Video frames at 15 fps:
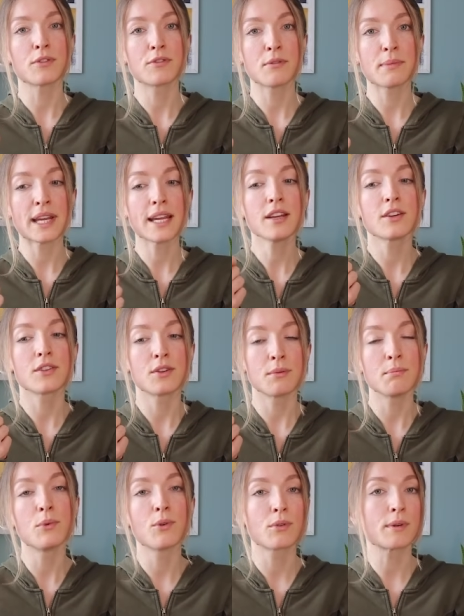for me, the
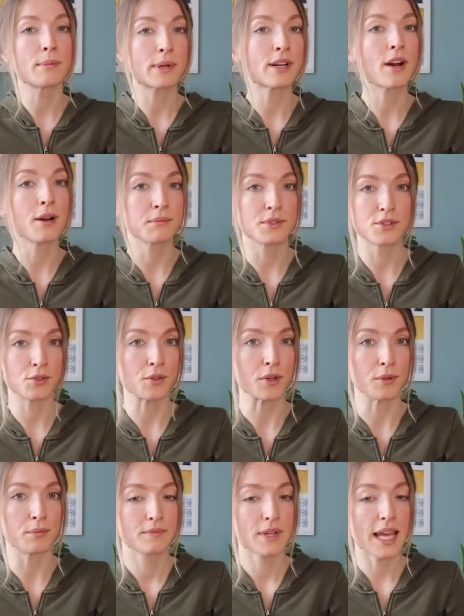more it becomes true.